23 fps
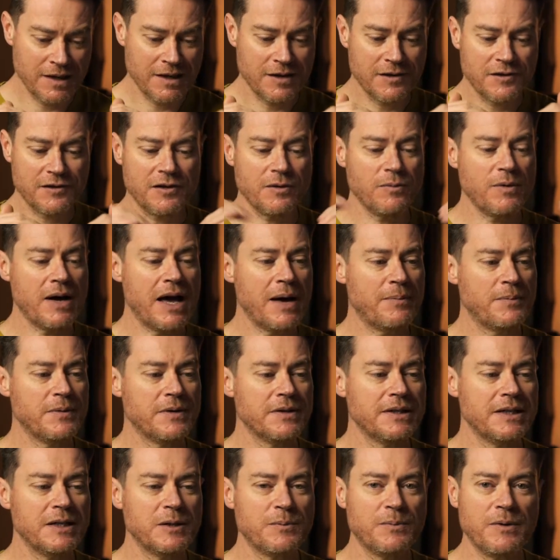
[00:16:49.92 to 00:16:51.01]
So what
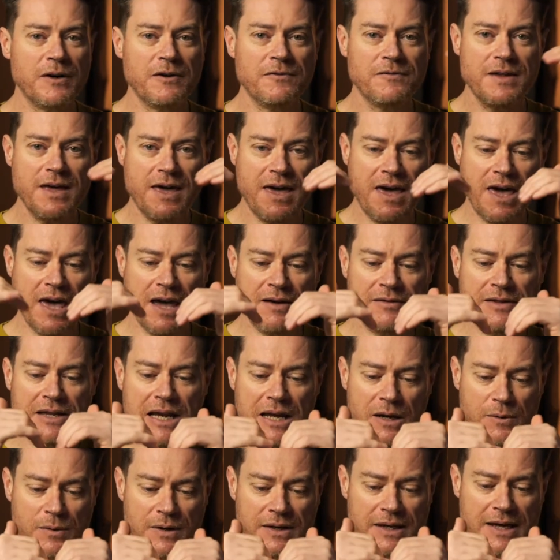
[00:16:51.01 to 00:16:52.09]
happens is both the air and the
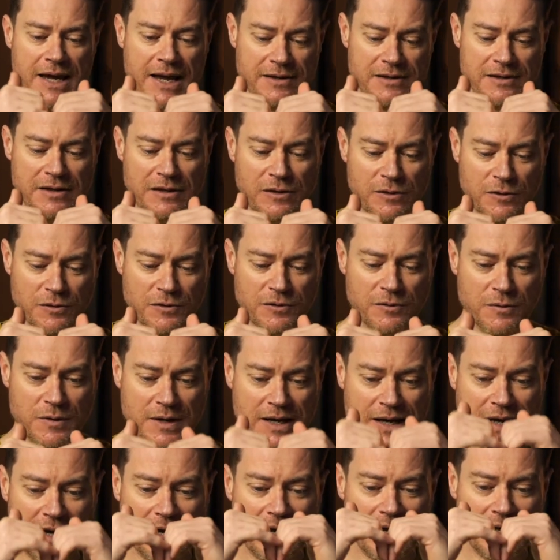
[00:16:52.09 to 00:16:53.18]
liquid get to the nozzle,
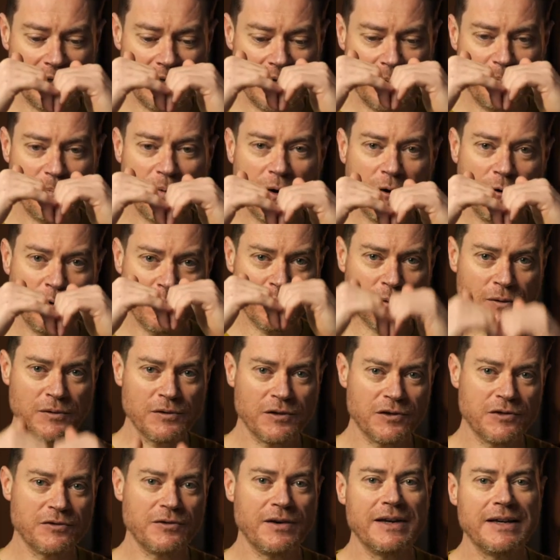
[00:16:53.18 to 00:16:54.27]
and they both want
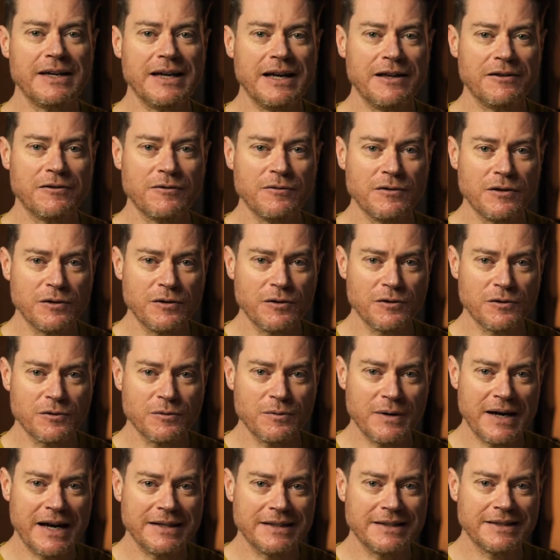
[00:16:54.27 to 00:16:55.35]
to try and get through the nozzle
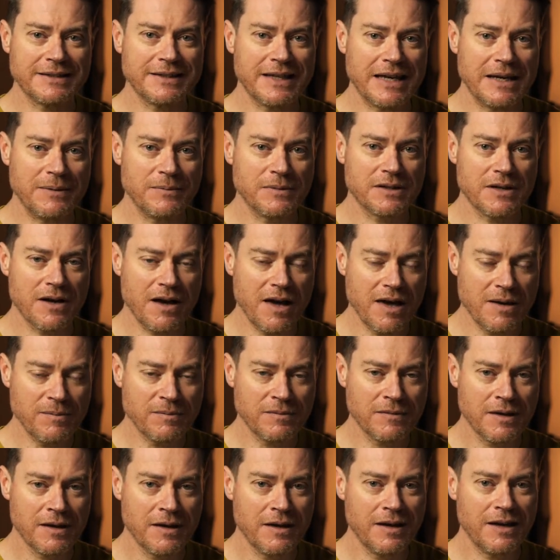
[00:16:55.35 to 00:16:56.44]
at the same time.
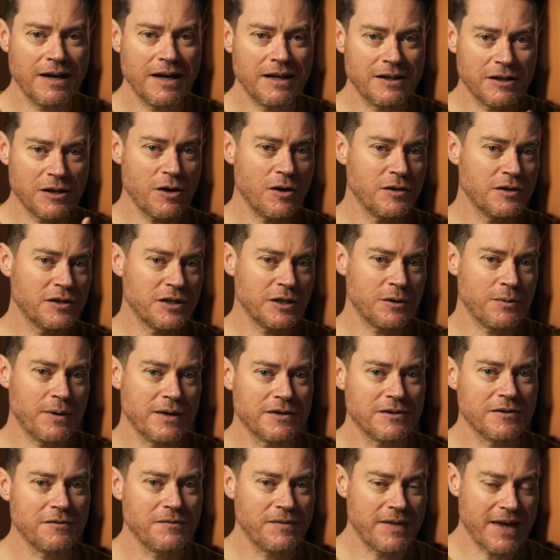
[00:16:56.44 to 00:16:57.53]
And the
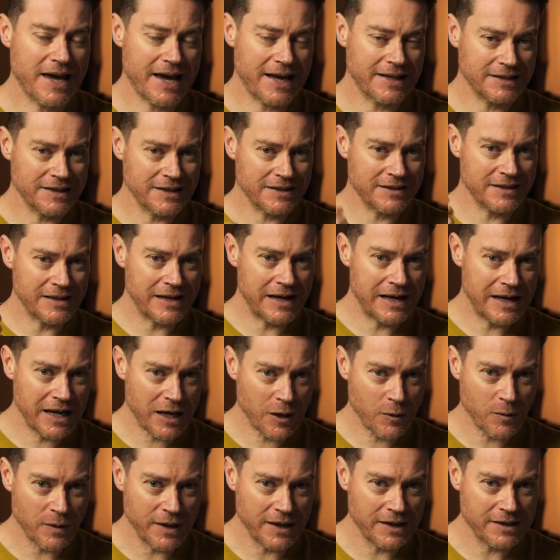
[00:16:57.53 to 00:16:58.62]
consequence of that is the
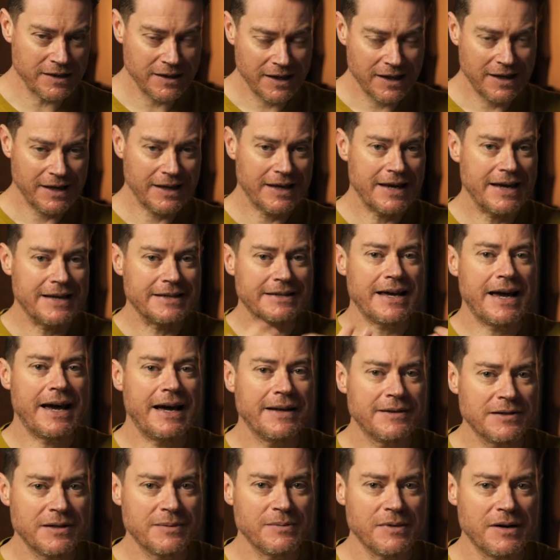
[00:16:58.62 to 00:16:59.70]
liquid gets
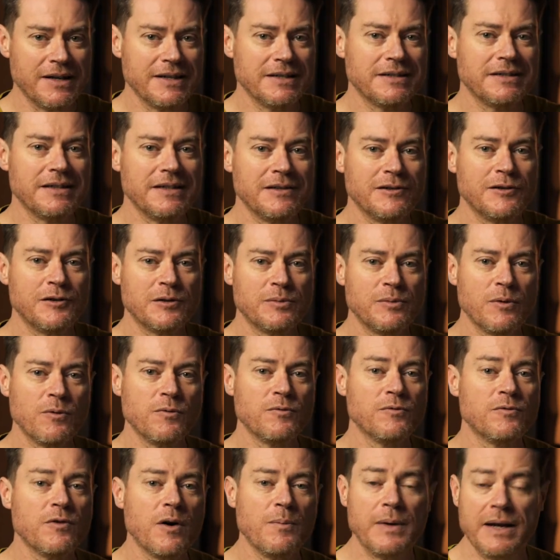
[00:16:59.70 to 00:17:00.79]
atomized into small
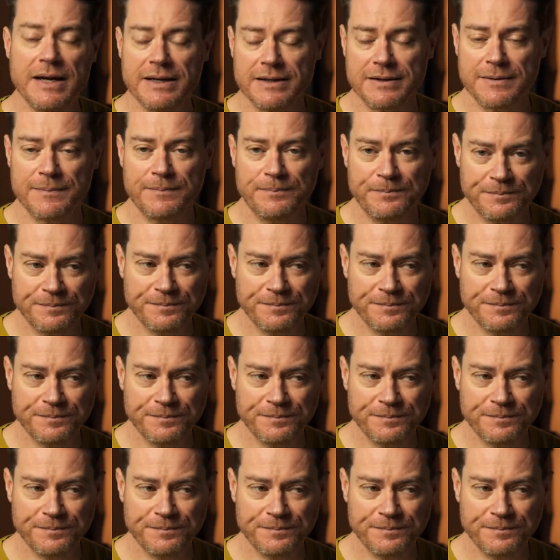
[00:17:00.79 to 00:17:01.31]
droplets.